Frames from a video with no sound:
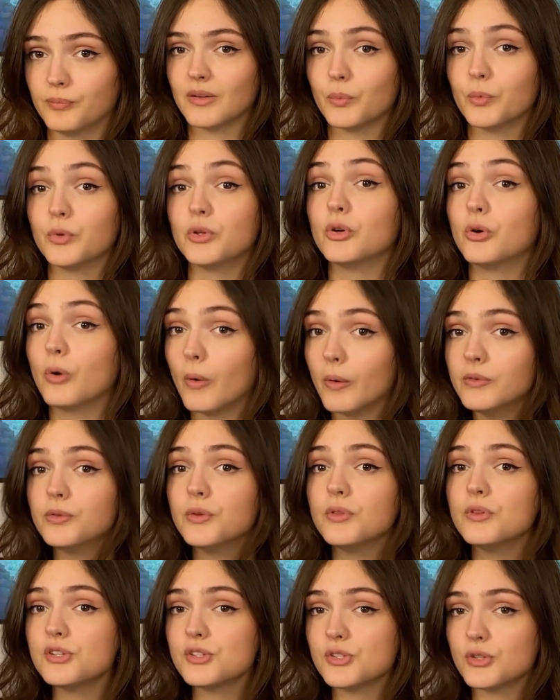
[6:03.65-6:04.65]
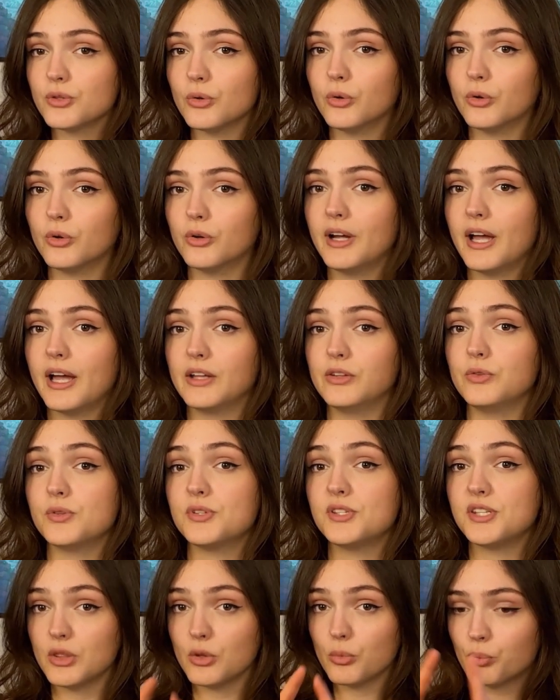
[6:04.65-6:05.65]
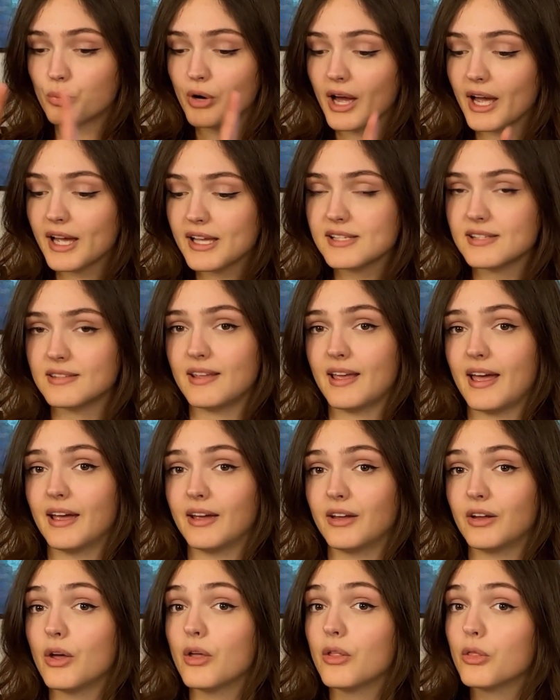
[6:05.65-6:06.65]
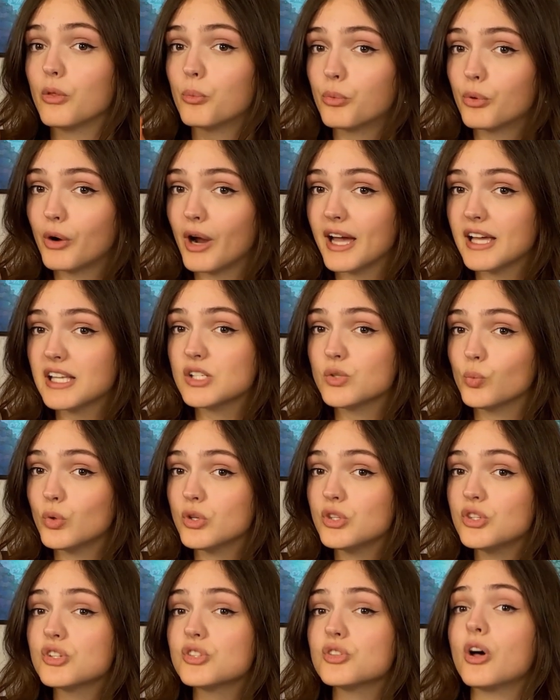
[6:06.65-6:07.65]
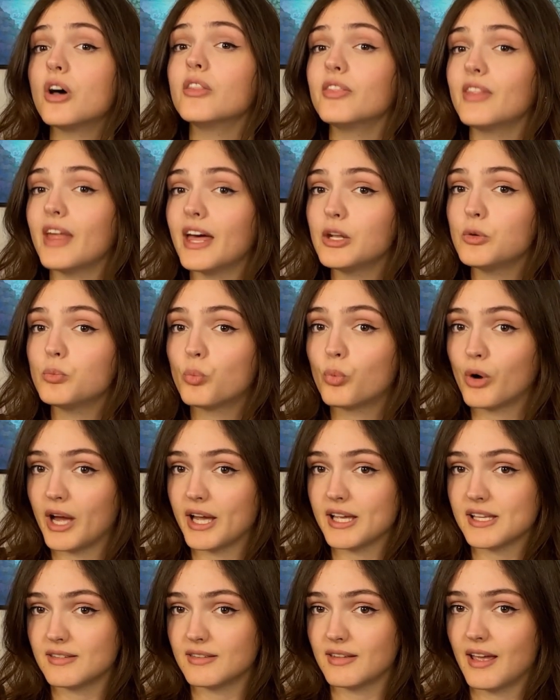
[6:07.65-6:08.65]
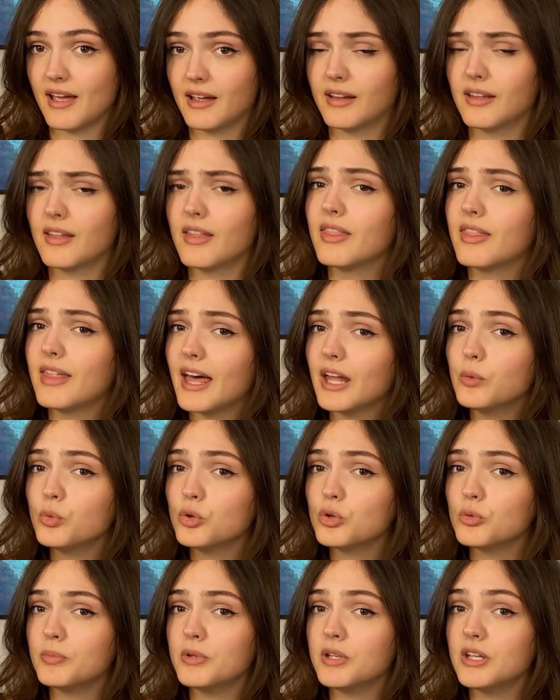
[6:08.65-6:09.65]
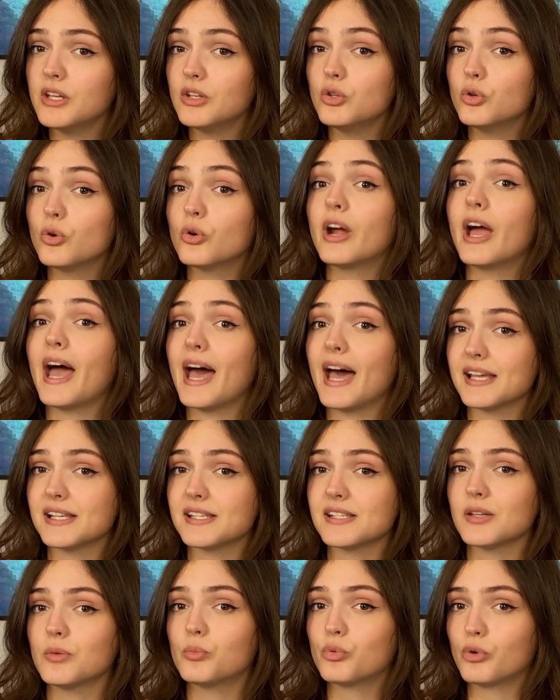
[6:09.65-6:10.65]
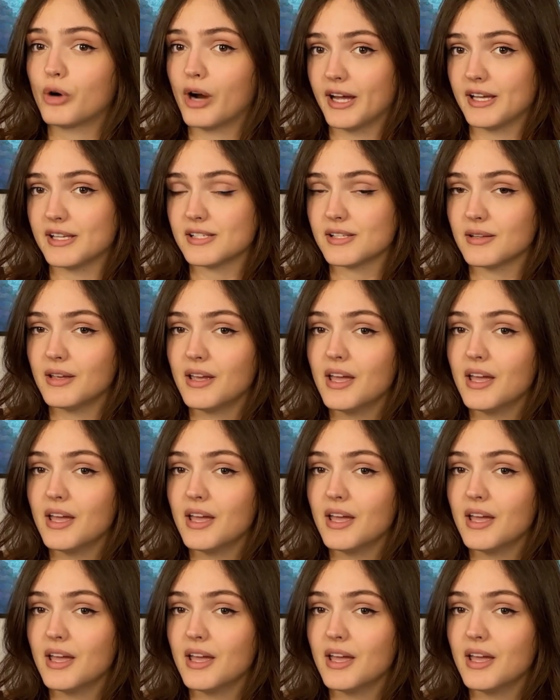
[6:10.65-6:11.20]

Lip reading: When you go into the store and you see the price tag, the price which is on that price tag, that would be your ask price,